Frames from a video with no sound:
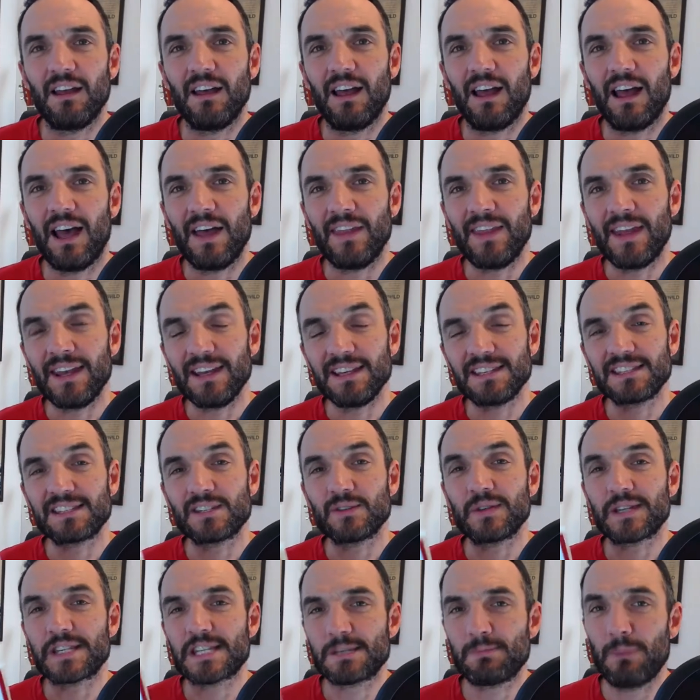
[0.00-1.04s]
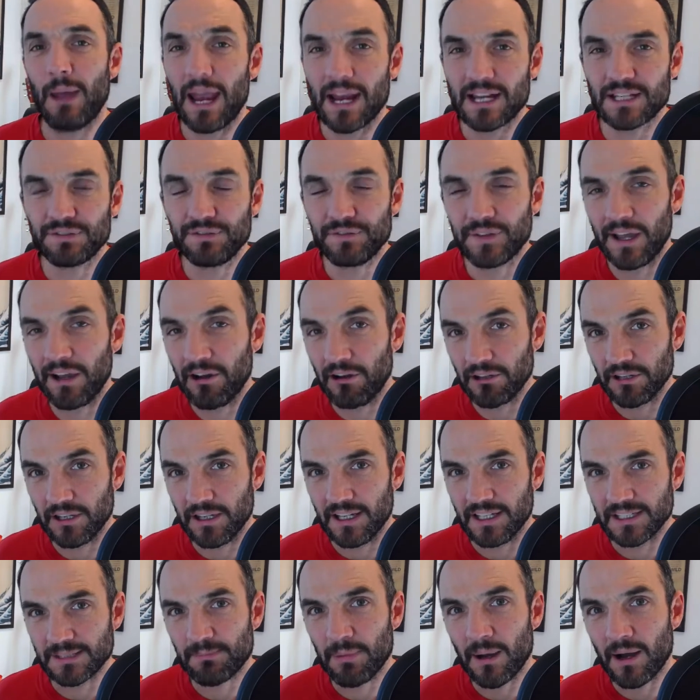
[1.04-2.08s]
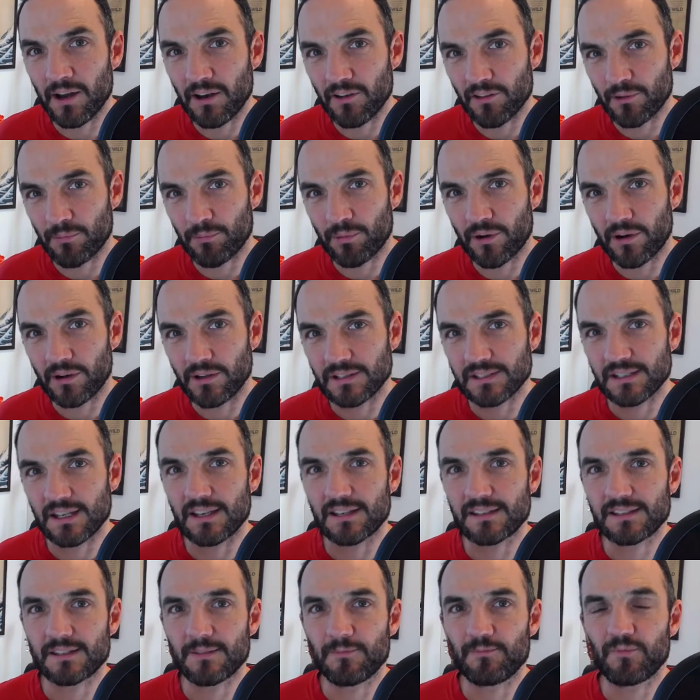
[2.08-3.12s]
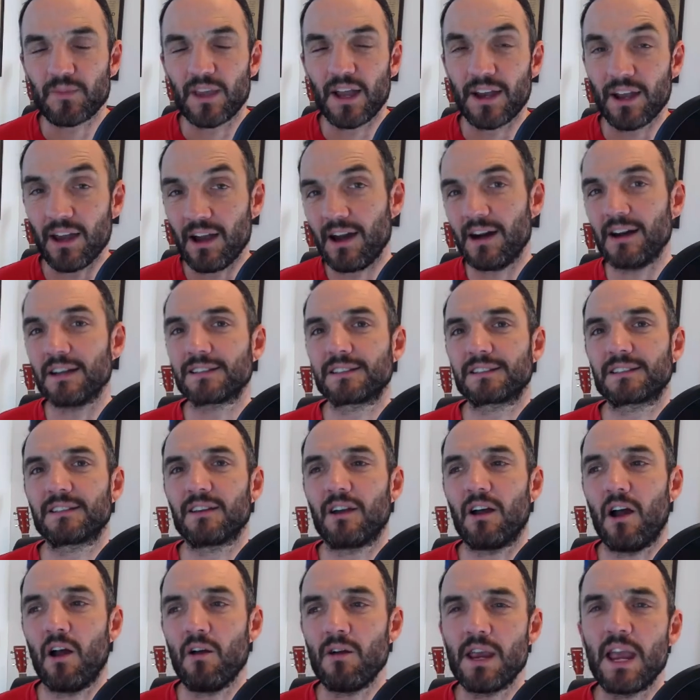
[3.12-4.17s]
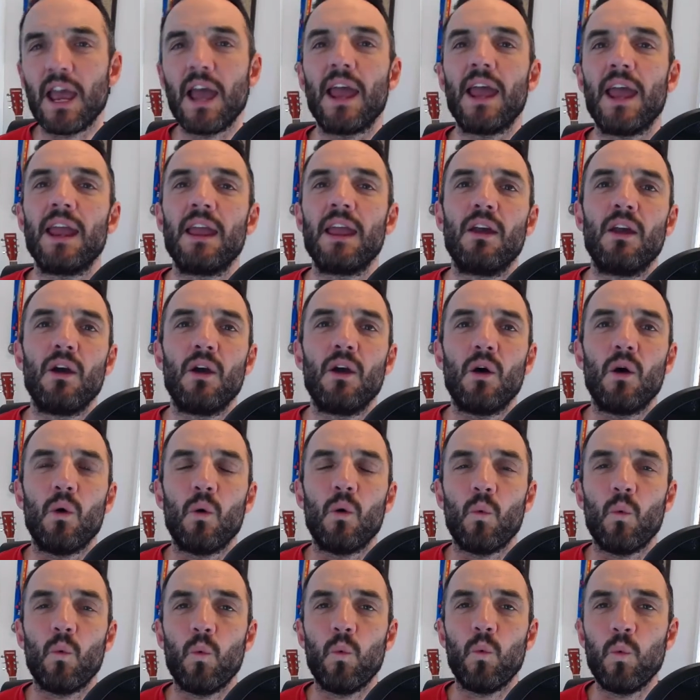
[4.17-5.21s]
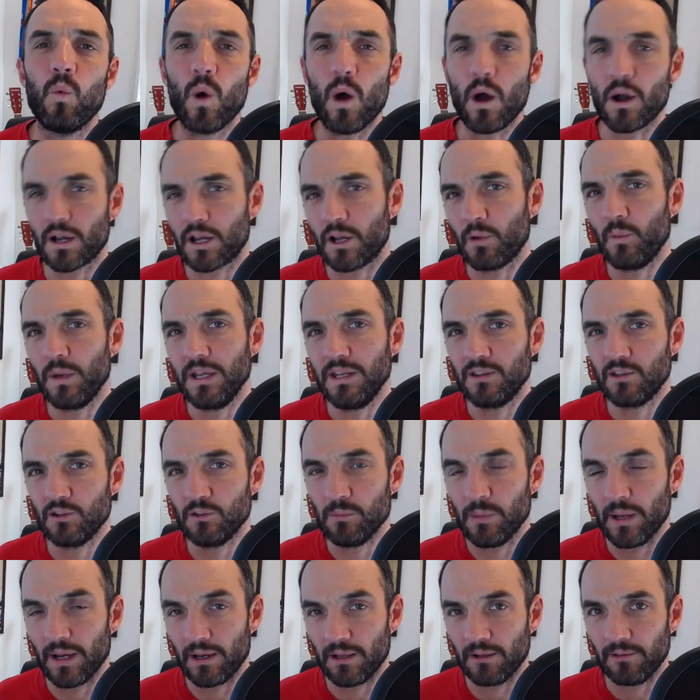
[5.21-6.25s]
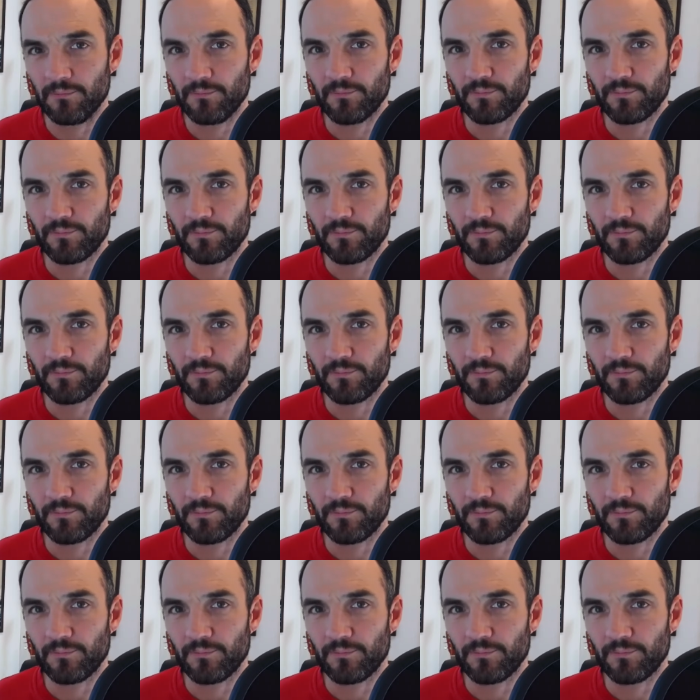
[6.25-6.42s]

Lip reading: And that is to expect failure as part of the process and ask, okay, what can we do better?